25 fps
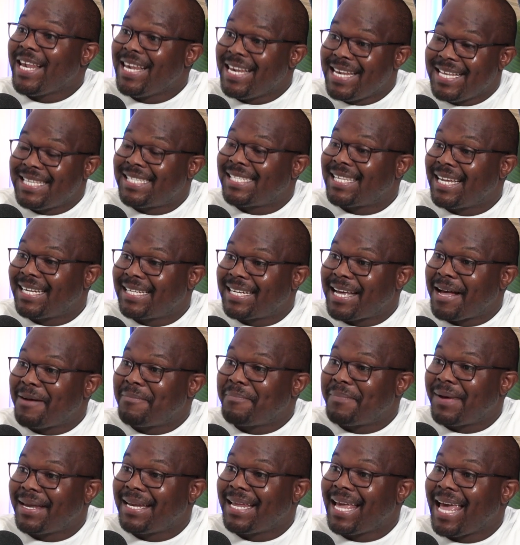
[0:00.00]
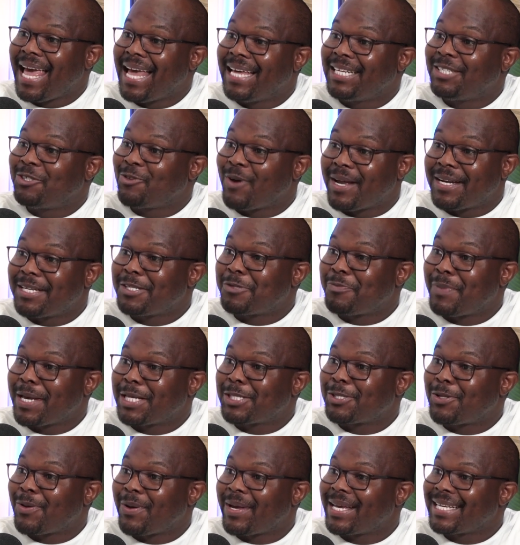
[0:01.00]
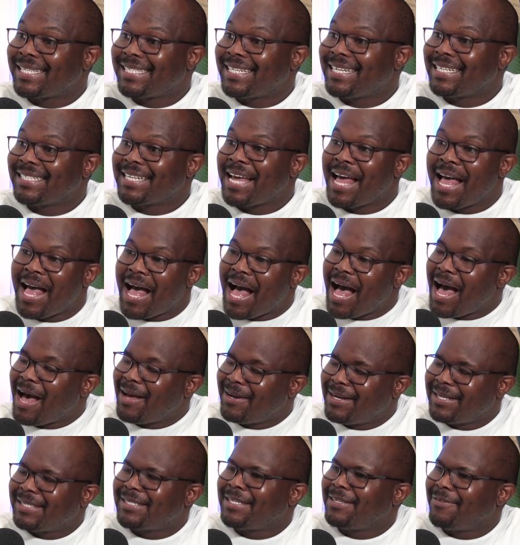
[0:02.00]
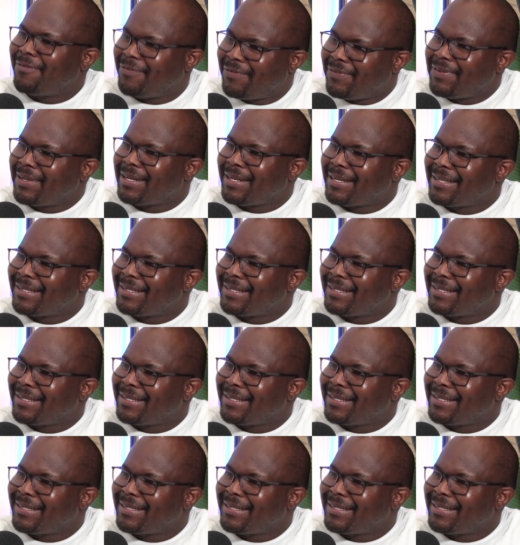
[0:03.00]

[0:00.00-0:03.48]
listed company at Johannesburg Stock Exchange? How does it feel?